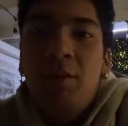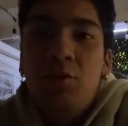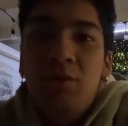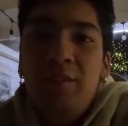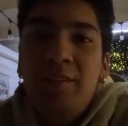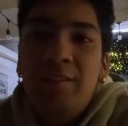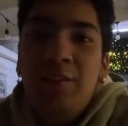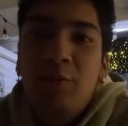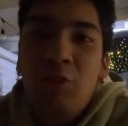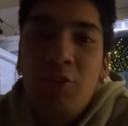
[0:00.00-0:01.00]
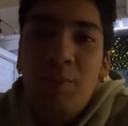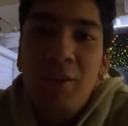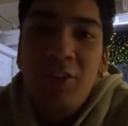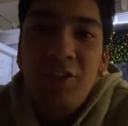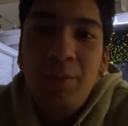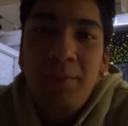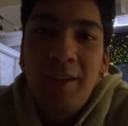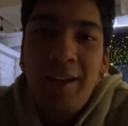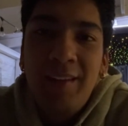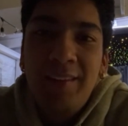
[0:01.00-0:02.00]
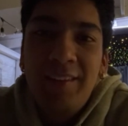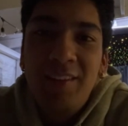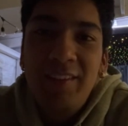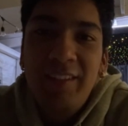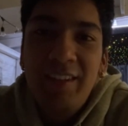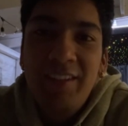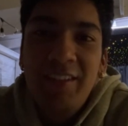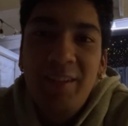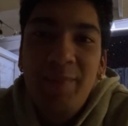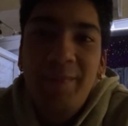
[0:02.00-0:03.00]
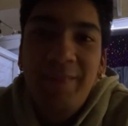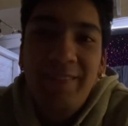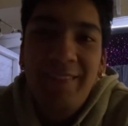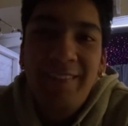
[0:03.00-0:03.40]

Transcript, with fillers: Mysteries, the first mothership night, don't touch him.